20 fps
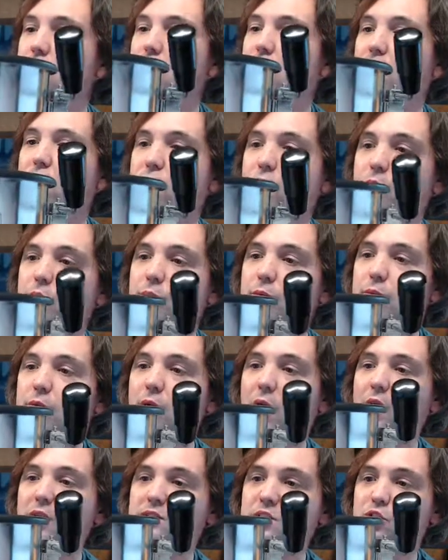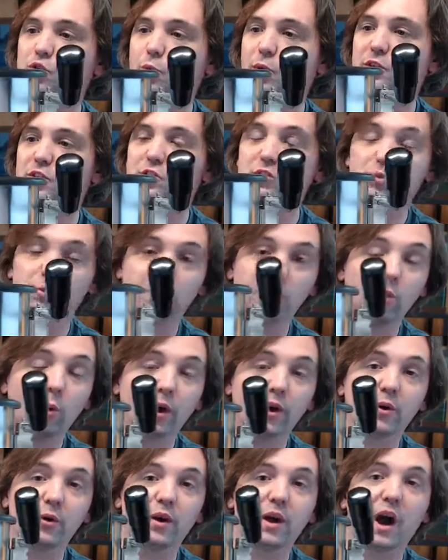Other uh, situations
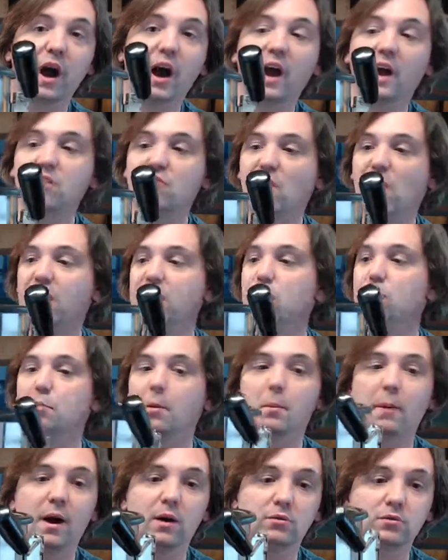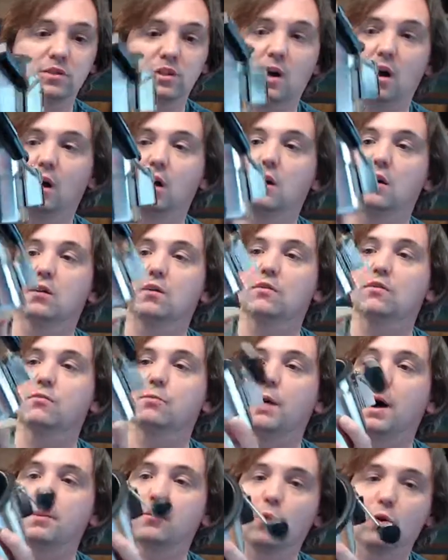requiring a high volume amount of
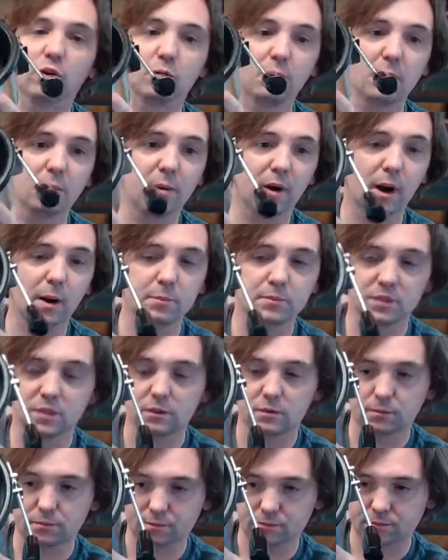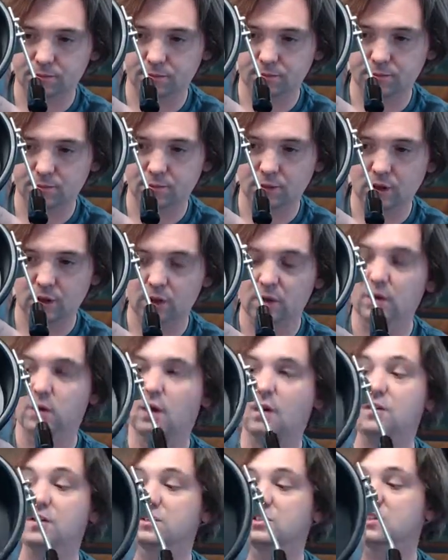popcorn to be popped.
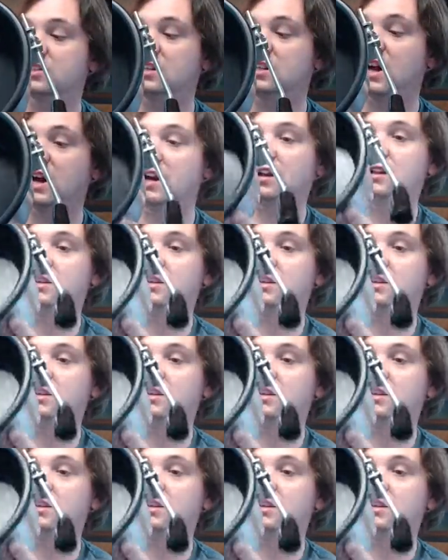And this is the kettle